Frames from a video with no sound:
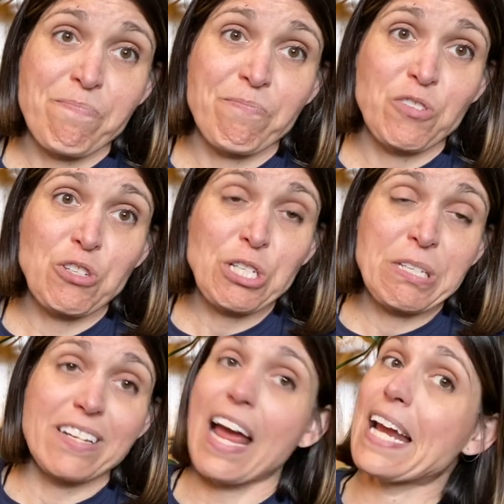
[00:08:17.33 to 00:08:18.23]
Just
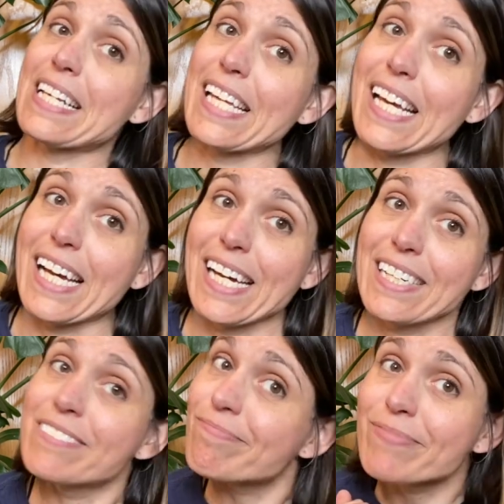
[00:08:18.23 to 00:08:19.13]
an idea
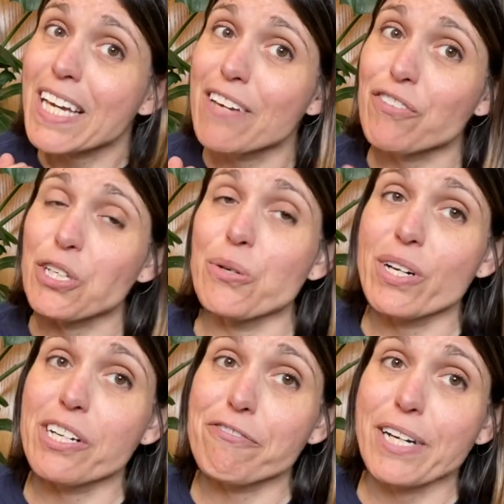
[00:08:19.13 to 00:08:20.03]
if you
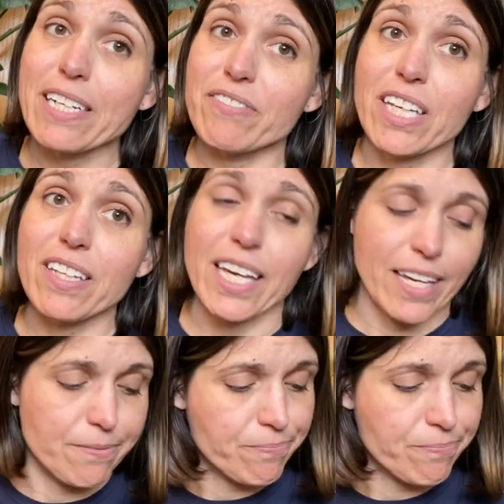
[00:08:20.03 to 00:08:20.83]
are afraid of killing it.